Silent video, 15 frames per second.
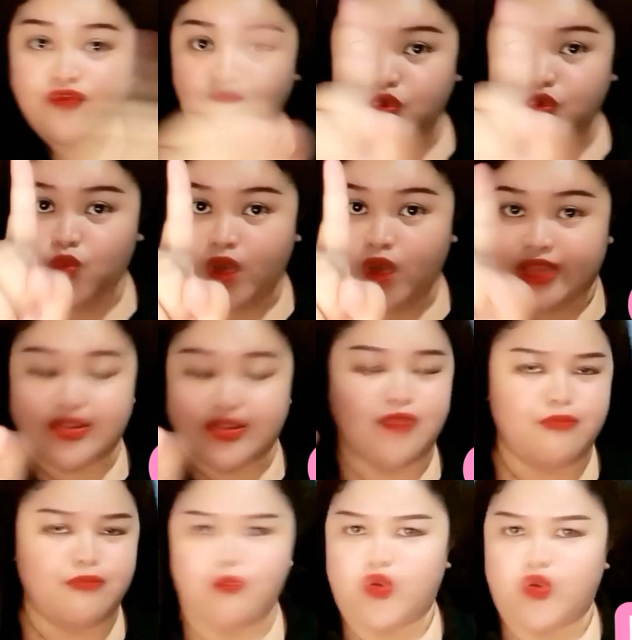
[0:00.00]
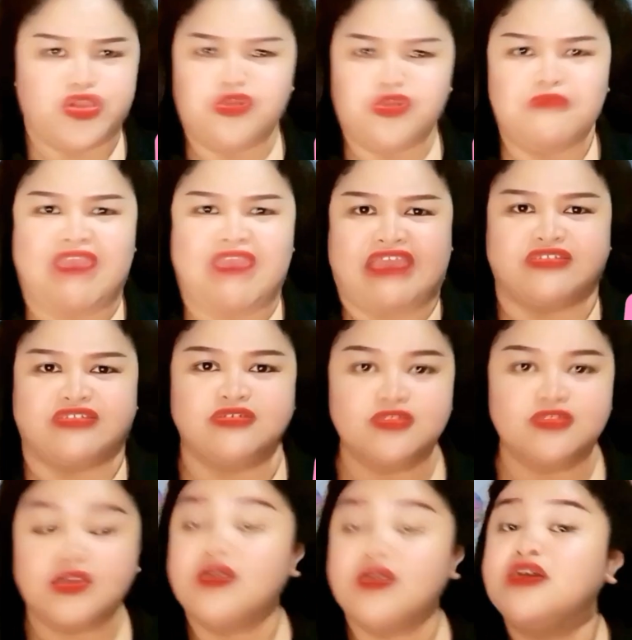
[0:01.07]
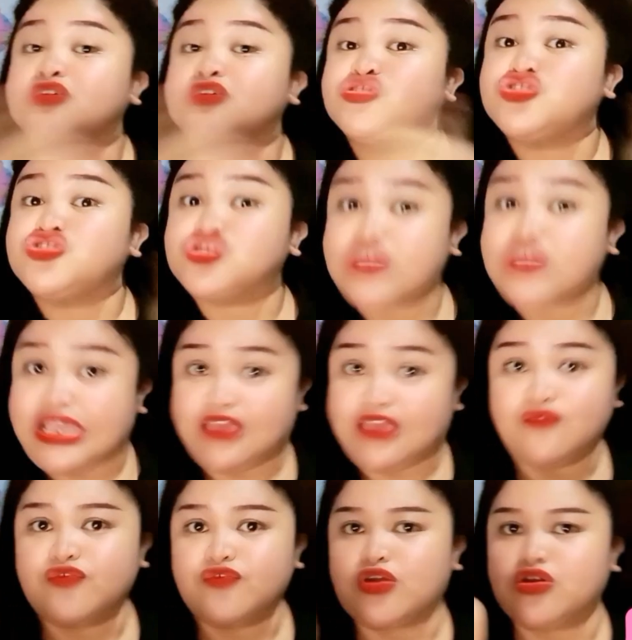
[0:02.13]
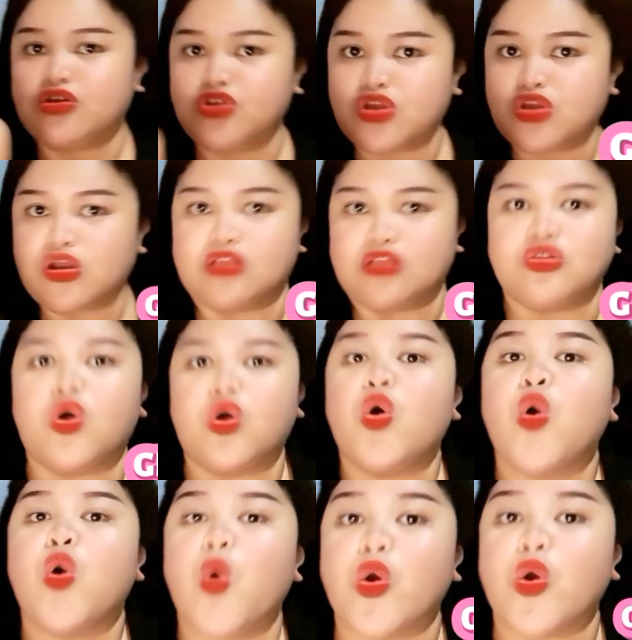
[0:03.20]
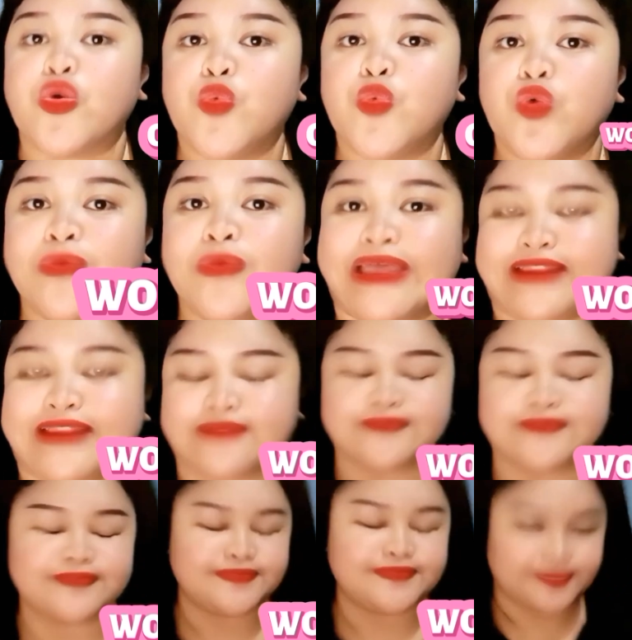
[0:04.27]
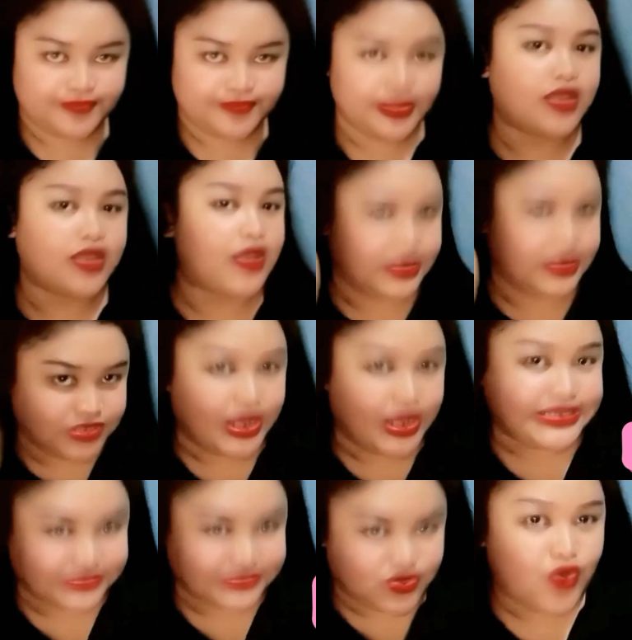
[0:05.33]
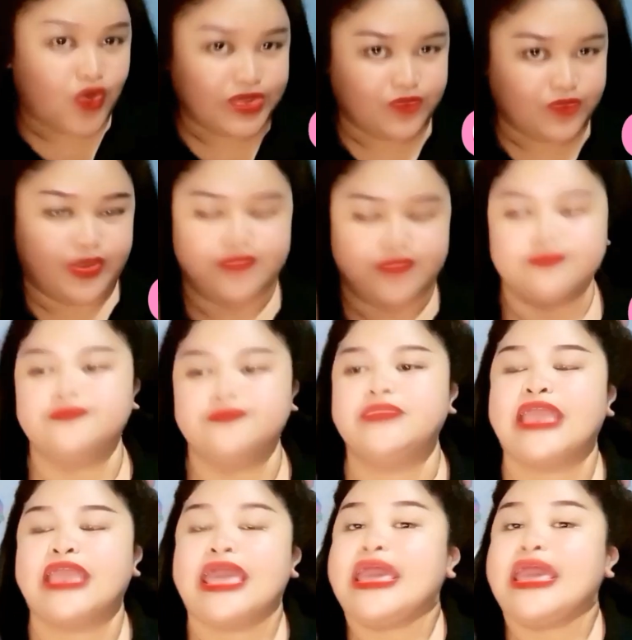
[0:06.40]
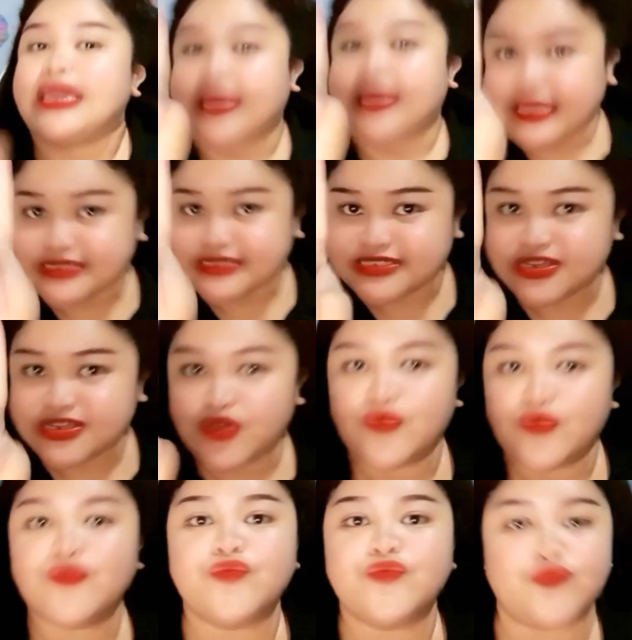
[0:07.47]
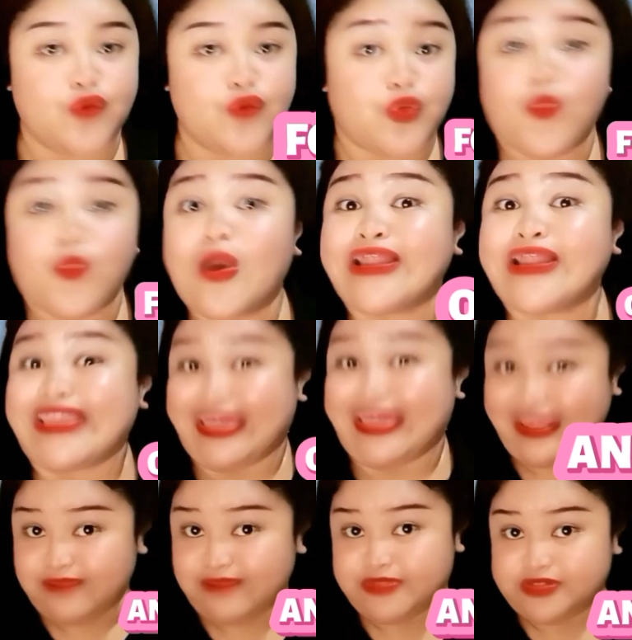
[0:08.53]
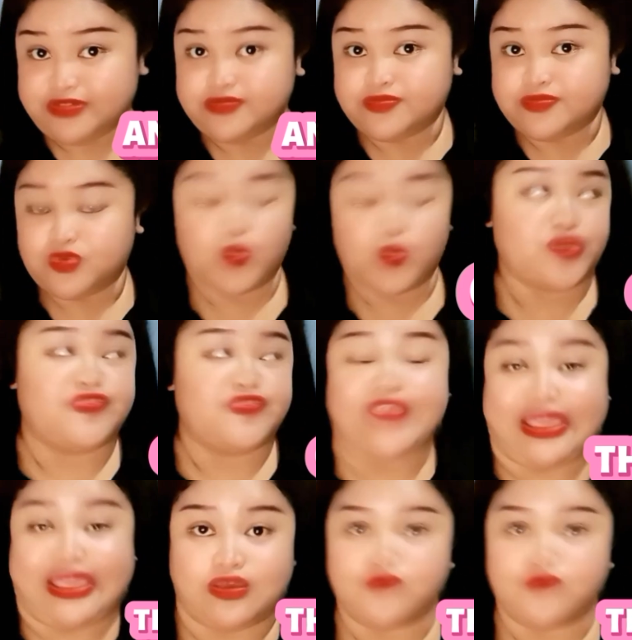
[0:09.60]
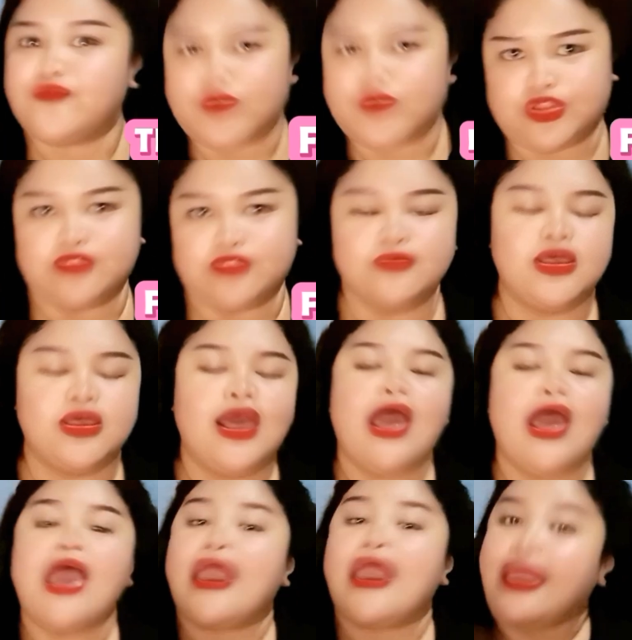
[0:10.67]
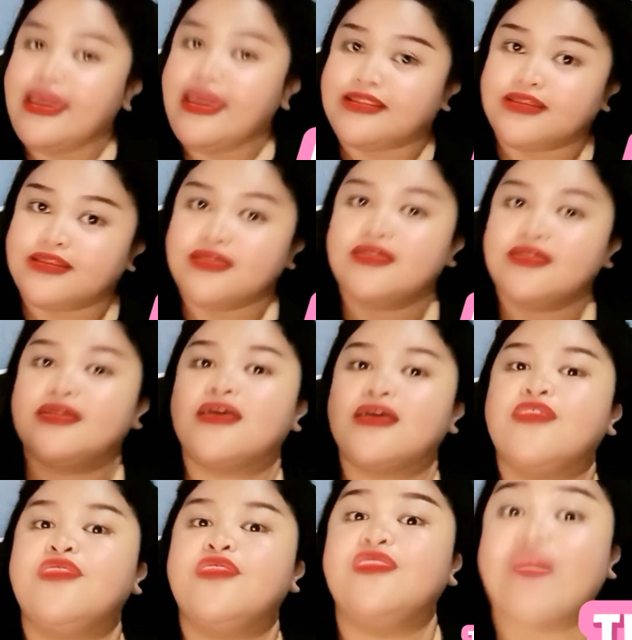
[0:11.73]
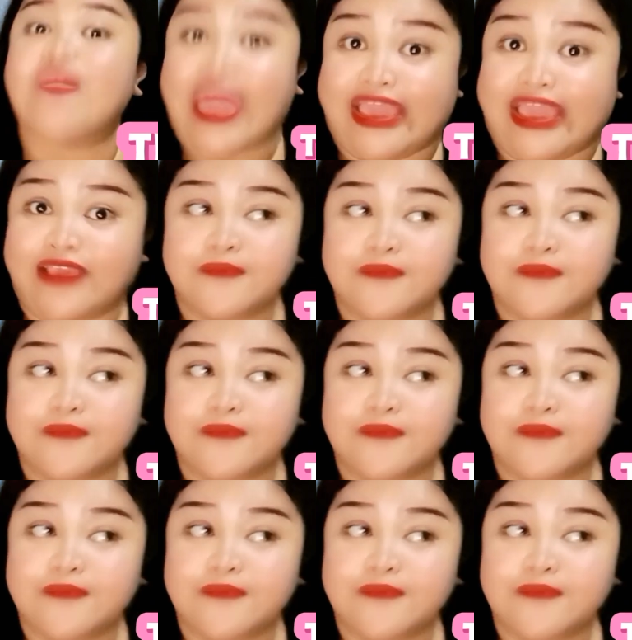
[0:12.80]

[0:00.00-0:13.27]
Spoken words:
for one, boy or man. She for a girl or woman, as long as it's only one. It for one animal or thing, food. And they,